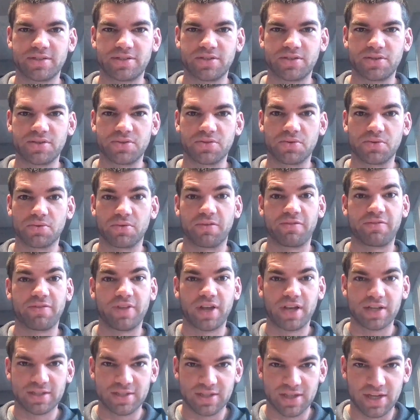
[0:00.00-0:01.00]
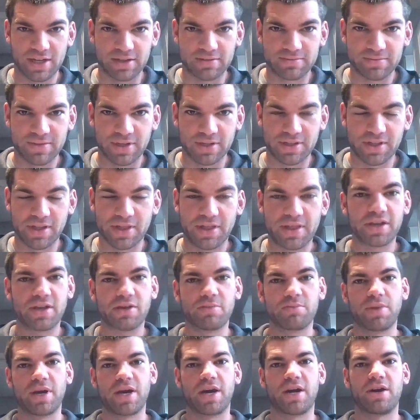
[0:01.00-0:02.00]
to reflect on and to think
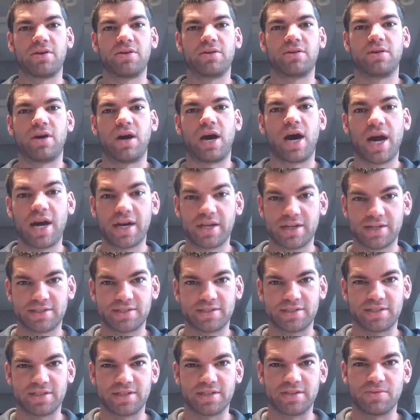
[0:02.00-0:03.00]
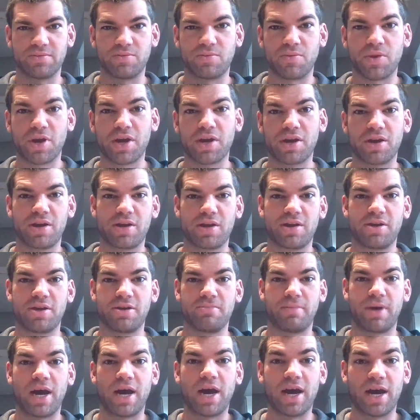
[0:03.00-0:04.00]
about honestly, where
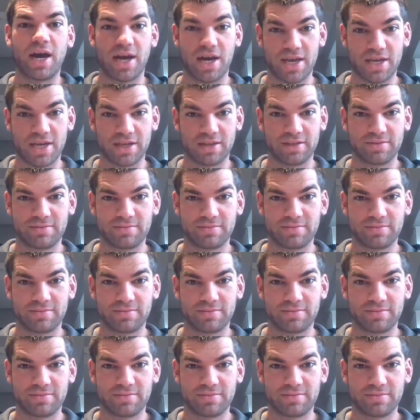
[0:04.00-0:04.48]
am I?